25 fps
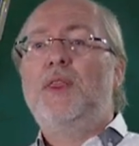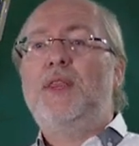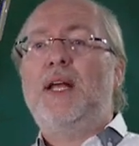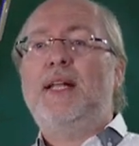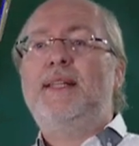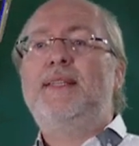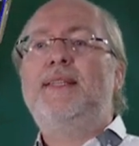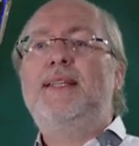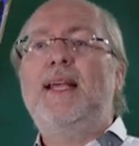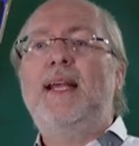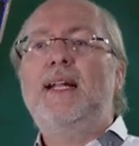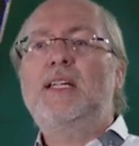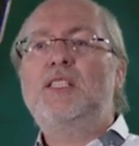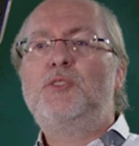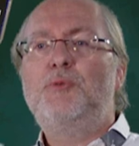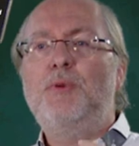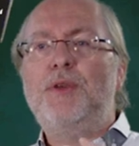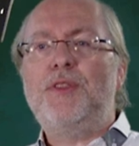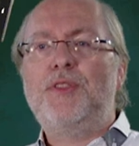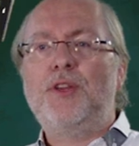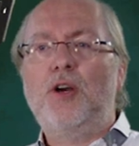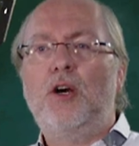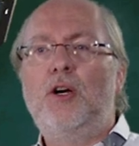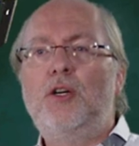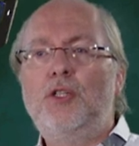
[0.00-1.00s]
that deals
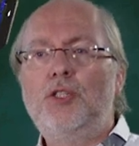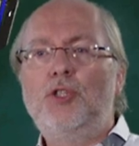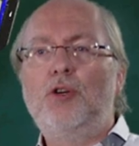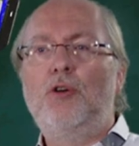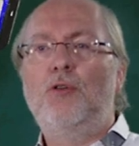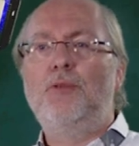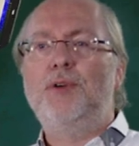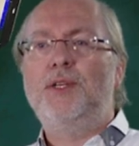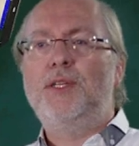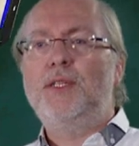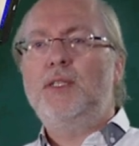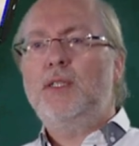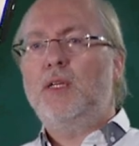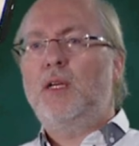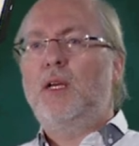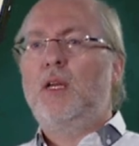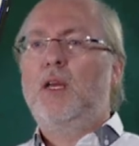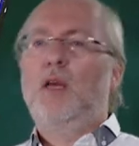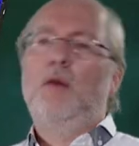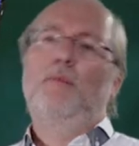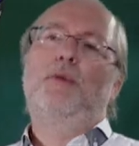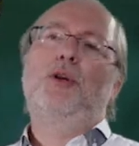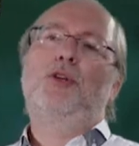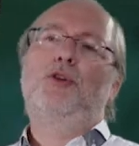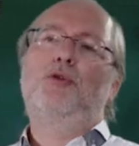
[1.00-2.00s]
with Android,
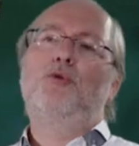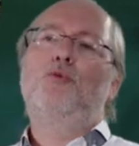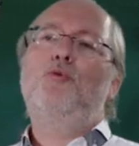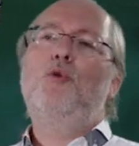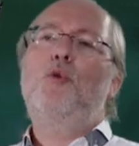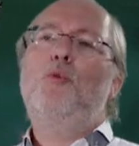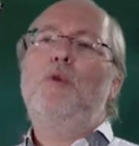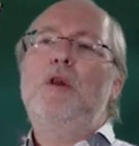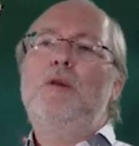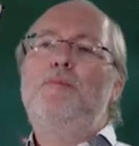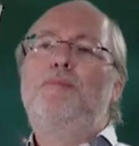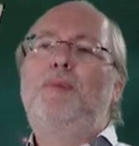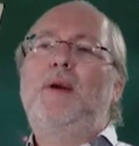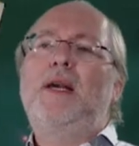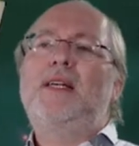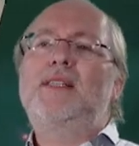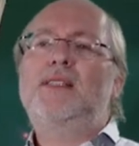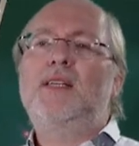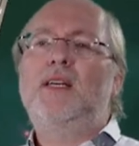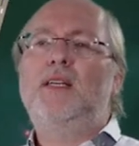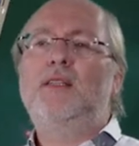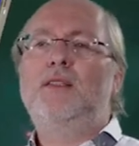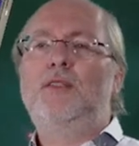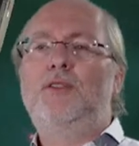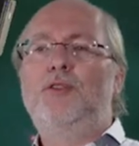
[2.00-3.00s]
but we will
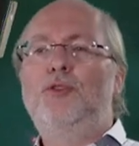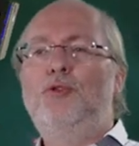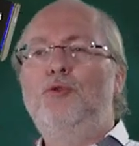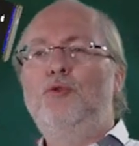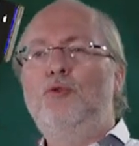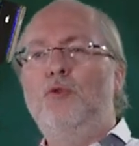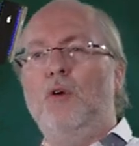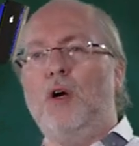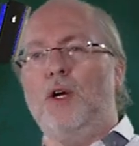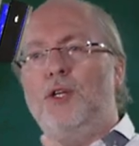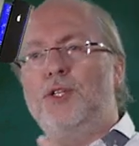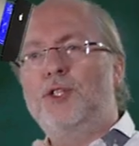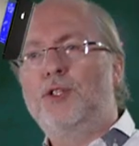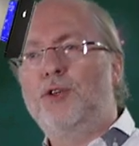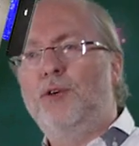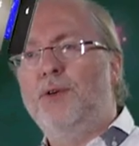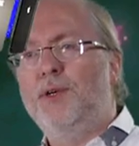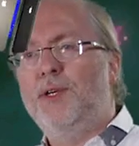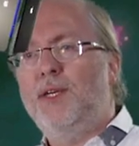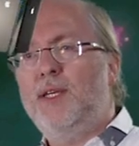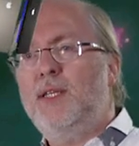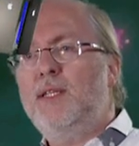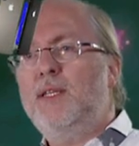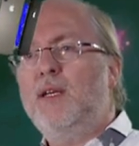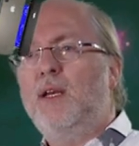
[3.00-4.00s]
present you
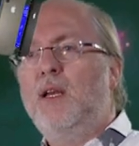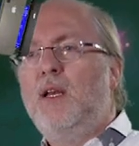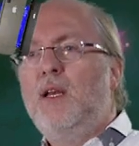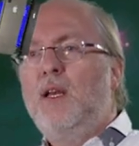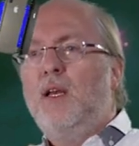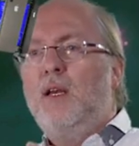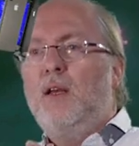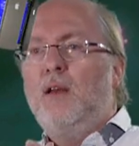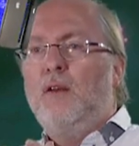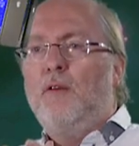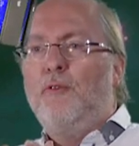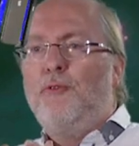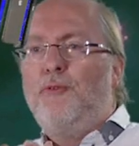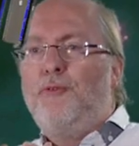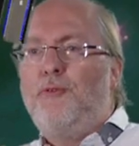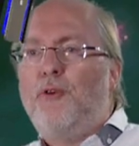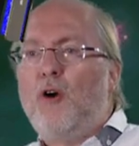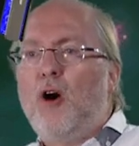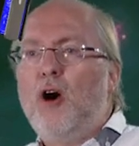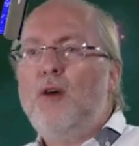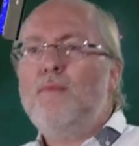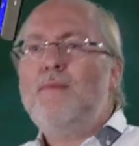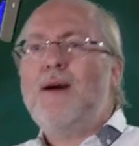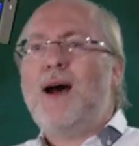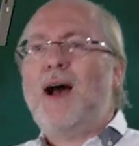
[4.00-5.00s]
Android
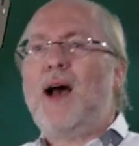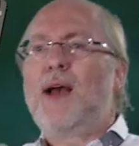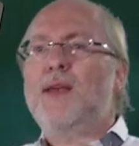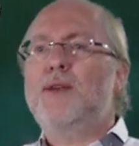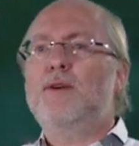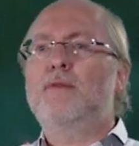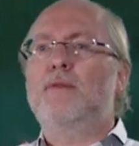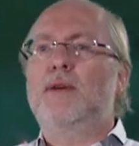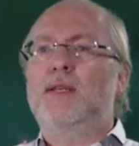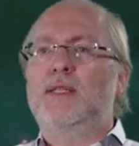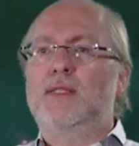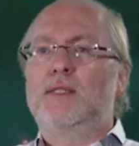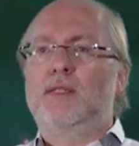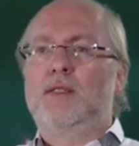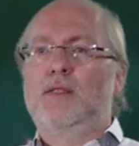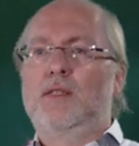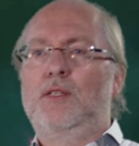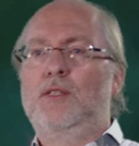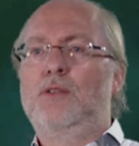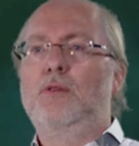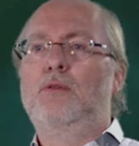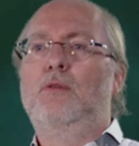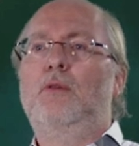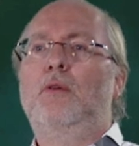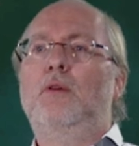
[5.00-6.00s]
from iOS.
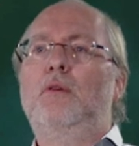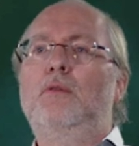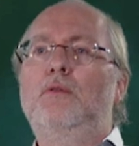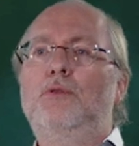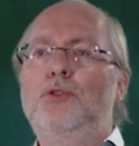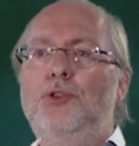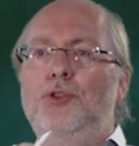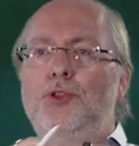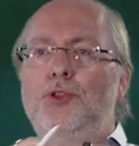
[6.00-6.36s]
So,